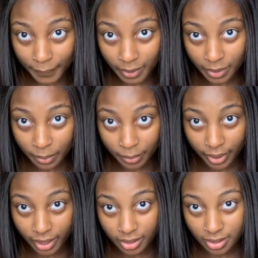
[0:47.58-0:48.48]
little
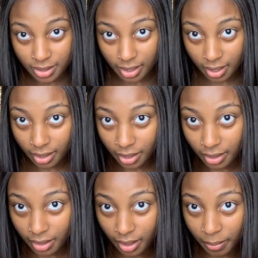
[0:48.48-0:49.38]
braids
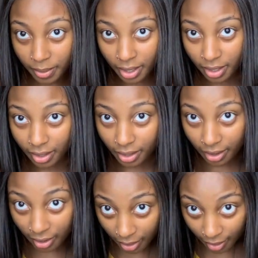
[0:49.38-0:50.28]
up here,
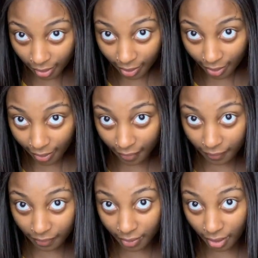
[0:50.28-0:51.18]

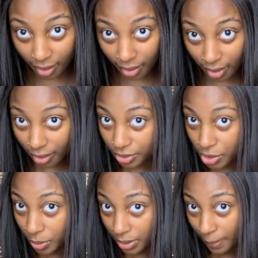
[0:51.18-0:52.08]
and then
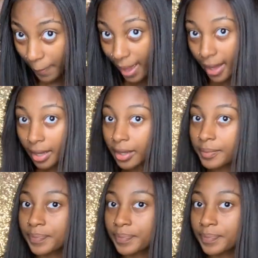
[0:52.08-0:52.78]
two in the back.